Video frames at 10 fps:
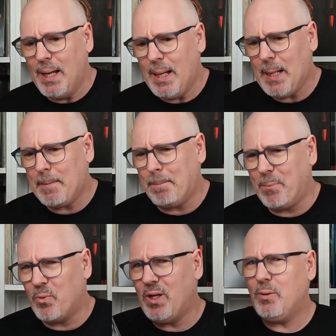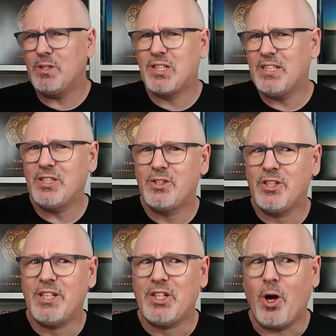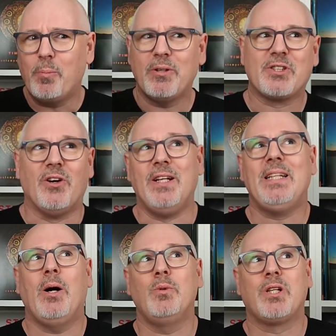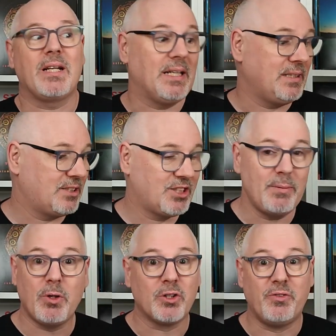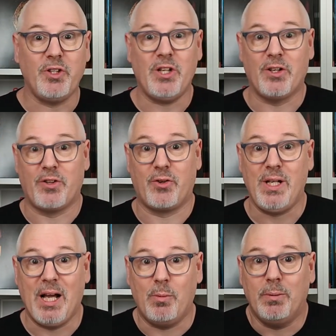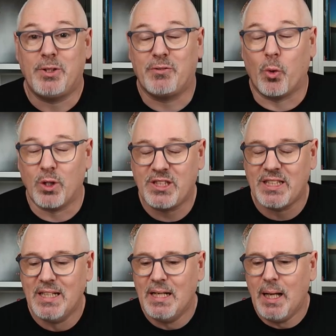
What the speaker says: And when I was listening to the guitar parts on it, I was like, and that same goes for the other 3 albums, of course,